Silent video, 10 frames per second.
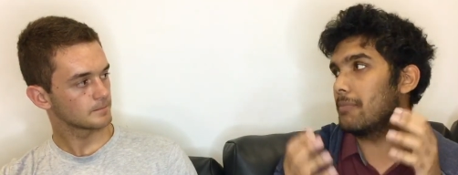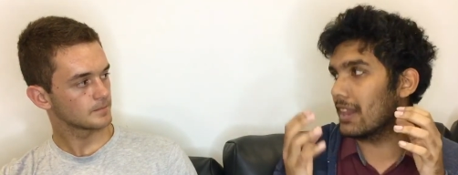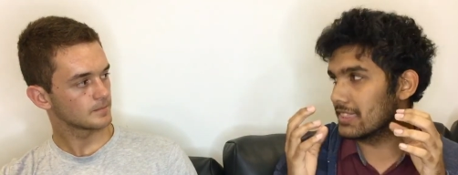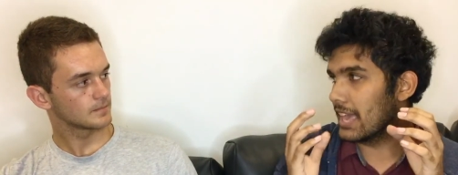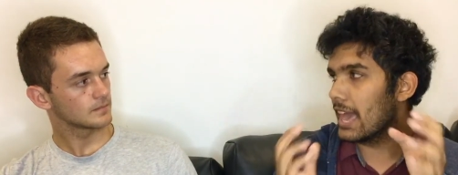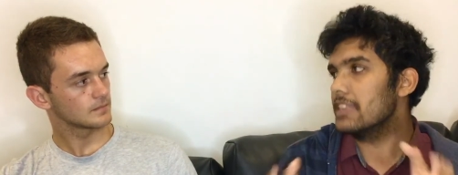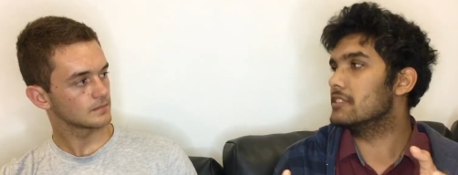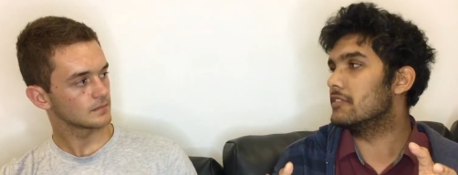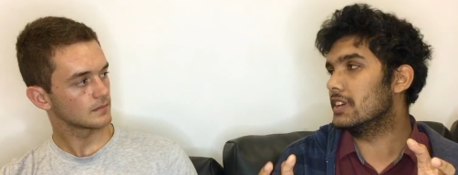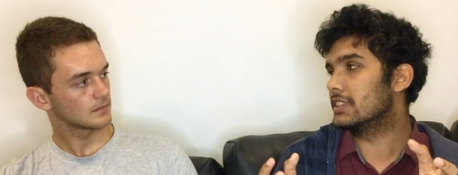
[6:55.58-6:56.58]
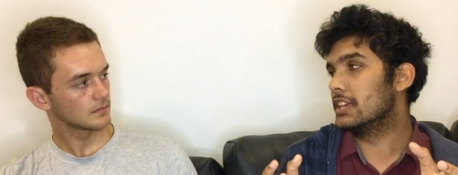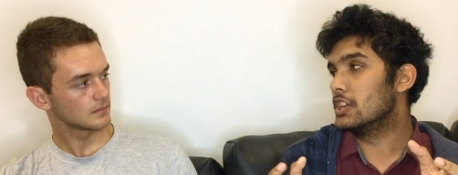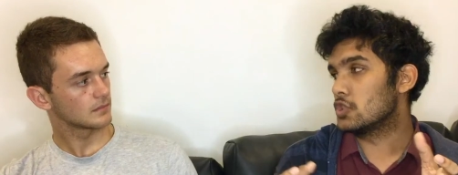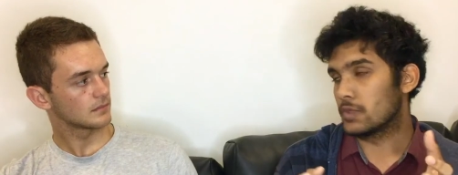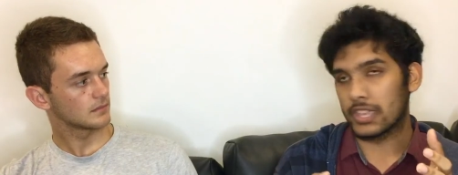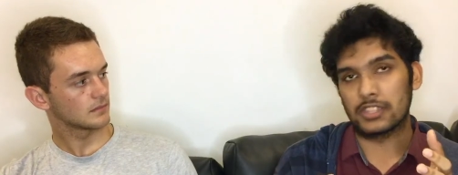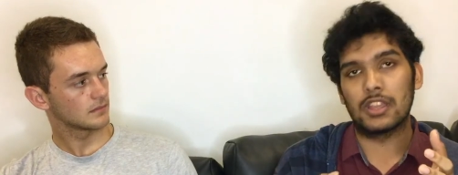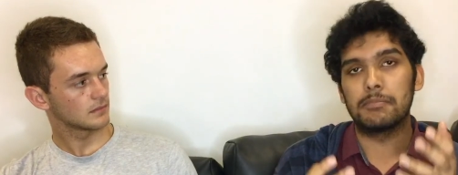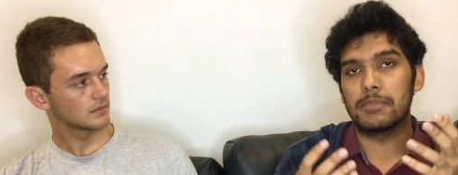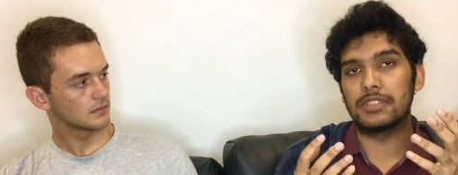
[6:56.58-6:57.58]
Speaker 1: by the end of it, you get a
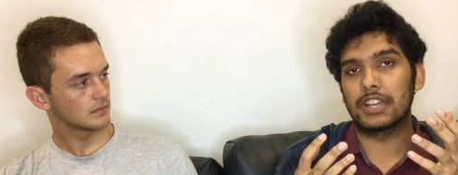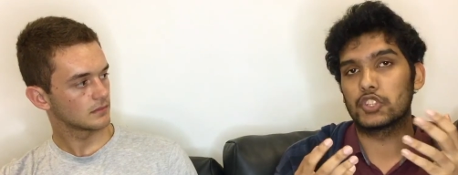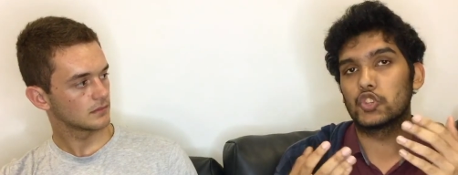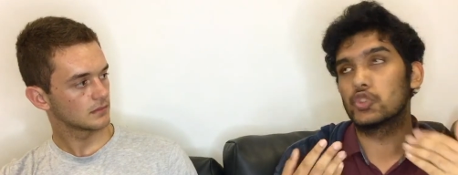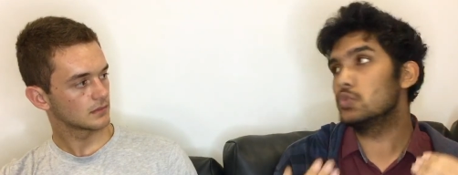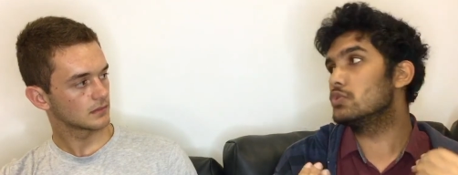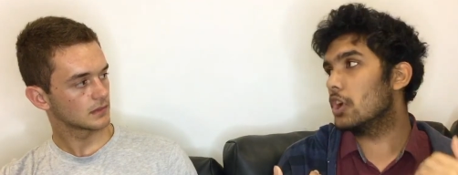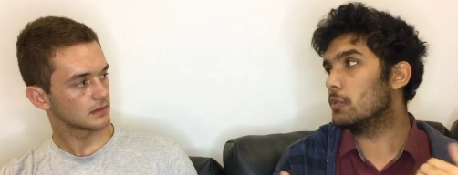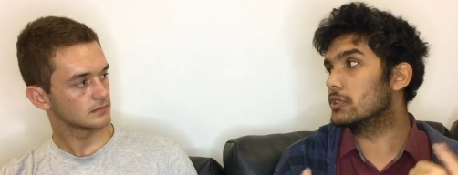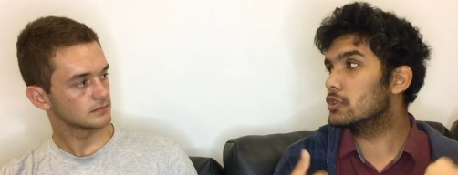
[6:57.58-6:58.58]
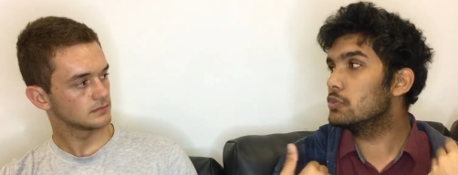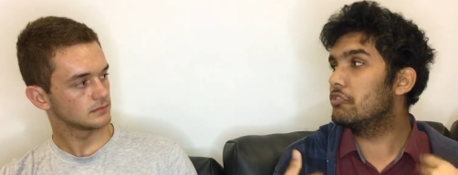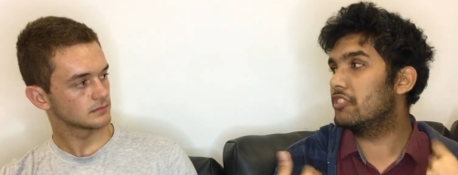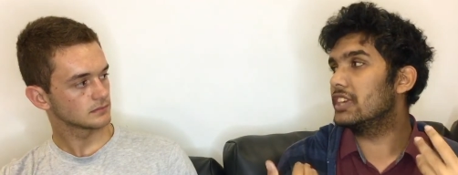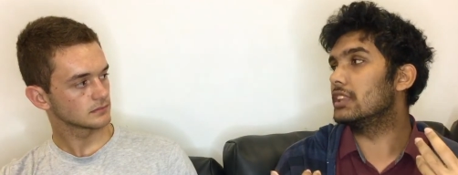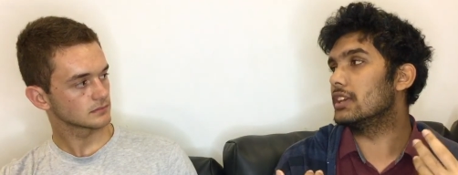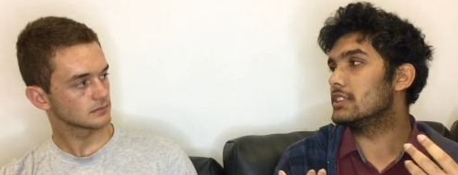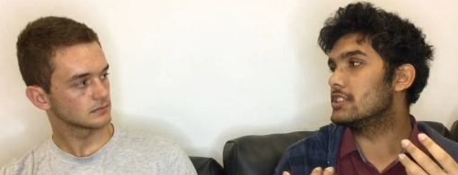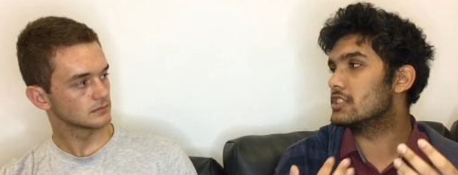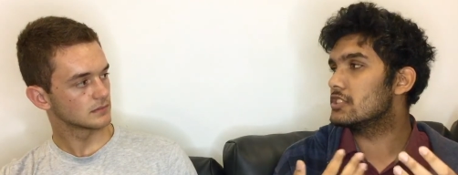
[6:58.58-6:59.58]
number that you know you feel
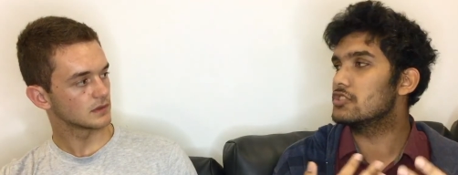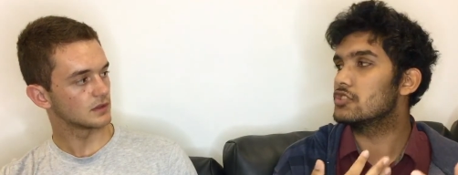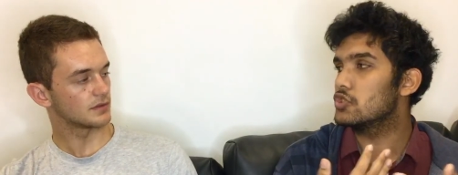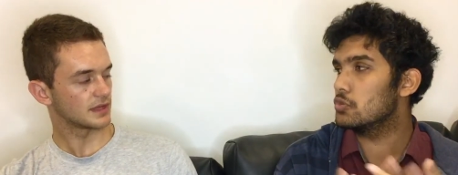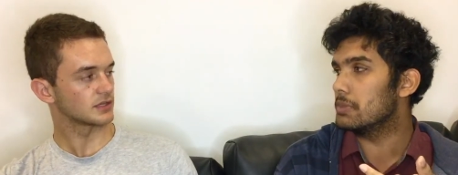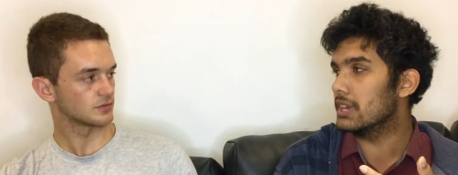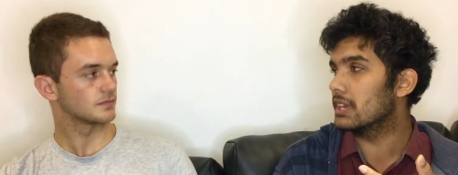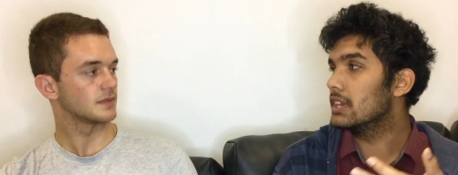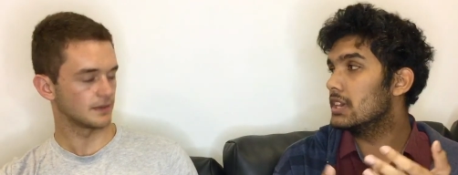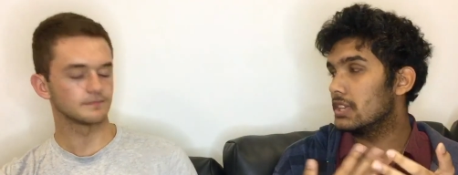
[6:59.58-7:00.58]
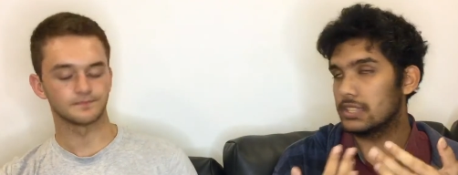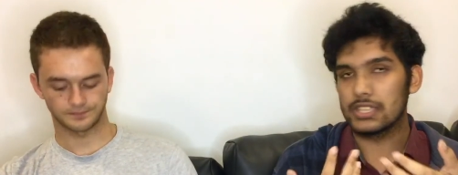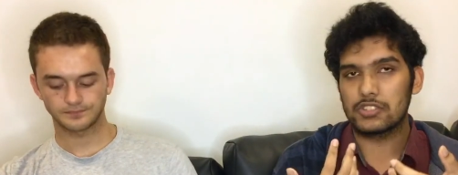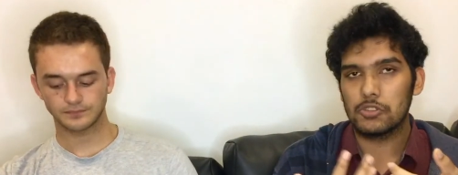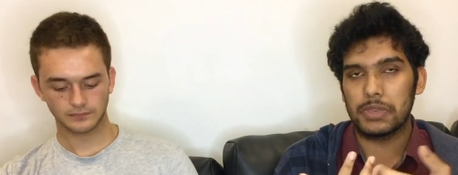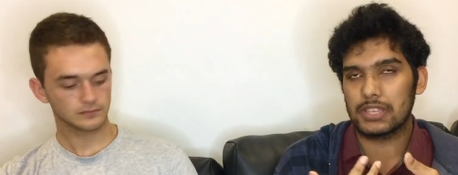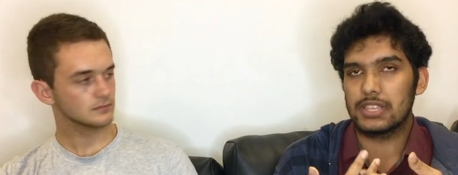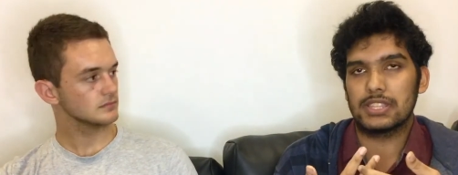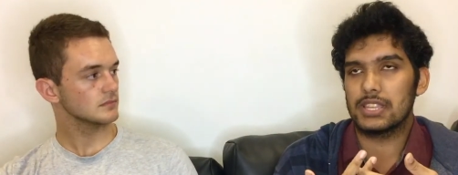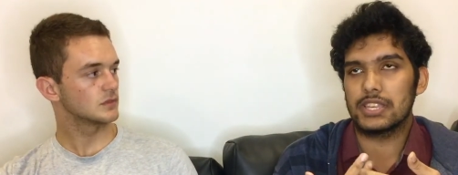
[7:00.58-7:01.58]
it is just you too think, big. Yeah. yeah. it's too big.
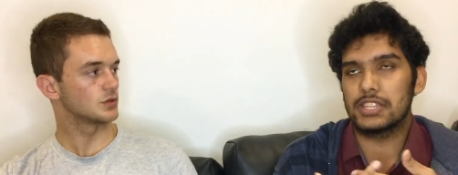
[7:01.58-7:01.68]
It's, it,